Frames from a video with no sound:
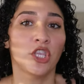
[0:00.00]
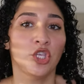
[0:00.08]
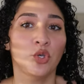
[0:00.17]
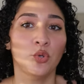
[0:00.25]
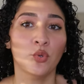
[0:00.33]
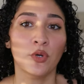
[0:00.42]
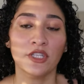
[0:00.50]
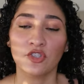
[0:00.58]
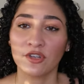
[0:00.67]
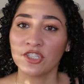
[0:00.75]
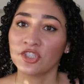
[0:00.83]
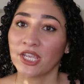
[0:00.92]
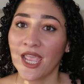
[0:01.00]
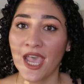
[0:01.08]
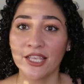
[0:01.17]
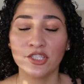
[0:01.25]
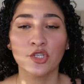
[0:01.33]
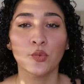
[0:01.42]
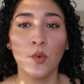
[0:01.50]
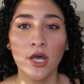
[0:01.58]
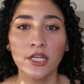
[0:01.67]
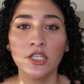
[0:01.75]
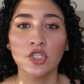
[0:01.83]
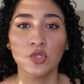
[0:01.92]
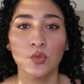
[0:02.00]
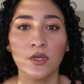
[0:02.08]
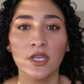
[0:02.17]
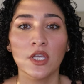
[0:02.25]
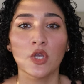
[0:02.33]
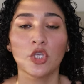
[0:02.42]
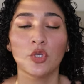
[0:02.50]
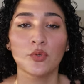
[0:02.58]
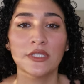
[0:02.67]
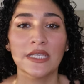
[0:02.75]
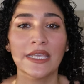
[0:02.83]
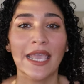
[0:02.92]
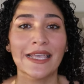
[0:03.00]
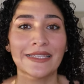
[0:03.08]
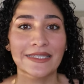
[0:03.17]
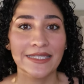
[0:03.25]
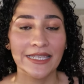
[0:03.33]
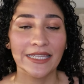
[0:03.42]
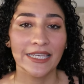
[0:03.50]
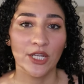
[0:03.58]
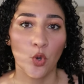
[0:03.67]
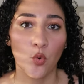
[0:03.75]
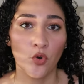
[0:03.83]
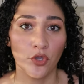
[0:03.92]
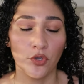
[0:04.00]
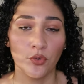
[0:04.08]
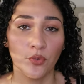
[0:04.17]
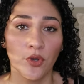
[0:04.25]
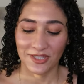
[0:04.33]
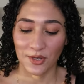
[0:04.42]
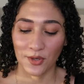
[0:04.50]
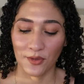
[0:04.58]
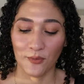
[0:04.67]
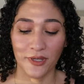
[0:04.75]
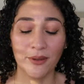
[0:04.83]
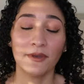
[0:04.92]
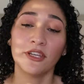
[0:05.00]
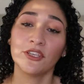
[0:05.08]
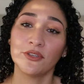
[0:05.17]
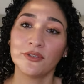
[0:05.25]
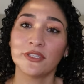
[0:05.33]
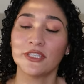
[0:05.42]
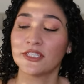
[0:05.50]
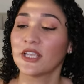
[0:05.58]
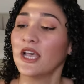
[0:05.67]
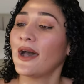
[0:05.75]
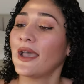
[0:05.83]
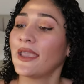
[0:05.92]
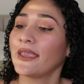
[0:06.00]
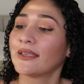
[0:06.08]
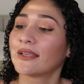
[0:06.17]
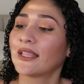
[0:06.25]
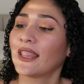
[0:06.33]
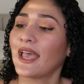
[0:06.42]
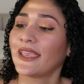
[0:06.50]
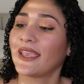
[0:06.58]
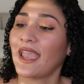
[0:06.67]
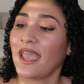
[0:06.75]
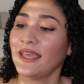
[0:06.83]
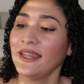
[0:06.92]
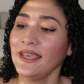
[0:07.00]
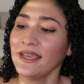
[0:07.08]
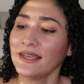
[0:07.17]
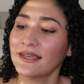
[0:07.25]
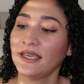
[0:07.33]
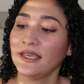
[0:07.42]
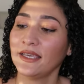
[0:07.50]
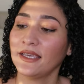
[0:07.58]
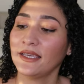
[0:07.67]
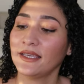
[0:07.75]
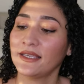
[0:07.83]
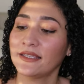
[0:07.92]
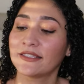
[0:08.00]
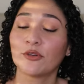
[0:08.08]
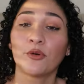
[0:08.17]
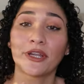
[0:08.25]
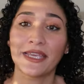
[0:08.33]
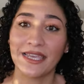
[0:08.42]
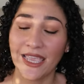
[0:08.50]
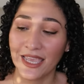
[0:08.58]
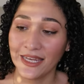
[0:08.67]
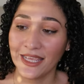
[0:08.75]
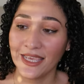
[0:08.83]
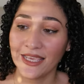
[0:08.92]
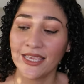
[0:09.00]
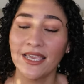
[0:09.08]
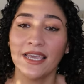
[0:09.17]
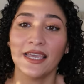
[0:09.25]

When you unscrunch the cast, you want to do it using a sealant oil. So the one I'm going to use is by Cliganic. It is organic.